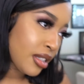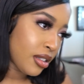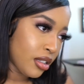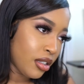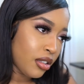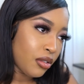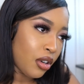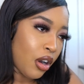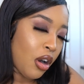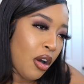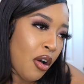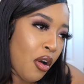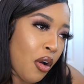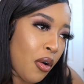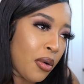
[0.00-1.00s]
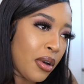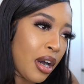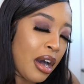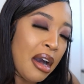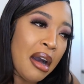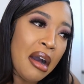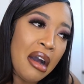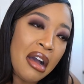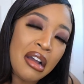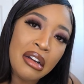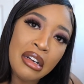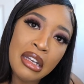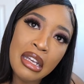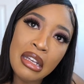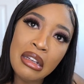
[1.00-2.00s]
little old
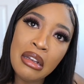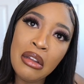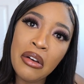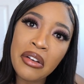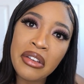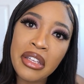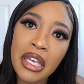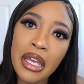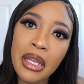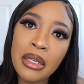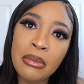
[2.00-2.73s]
ugly looking